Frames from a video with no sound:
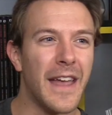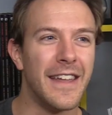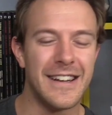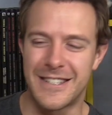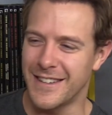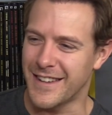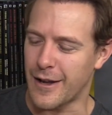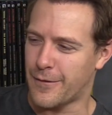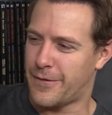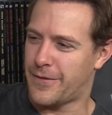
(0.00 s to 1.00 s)
And then she's
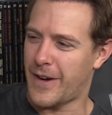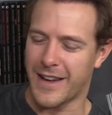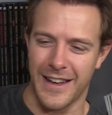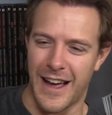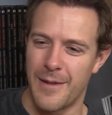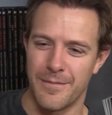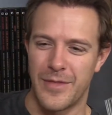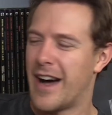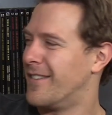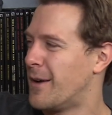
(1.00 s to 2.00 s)
like, fuck it, I'm
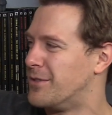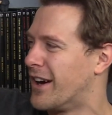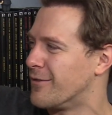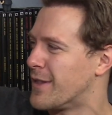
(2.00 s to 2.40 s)
I'm done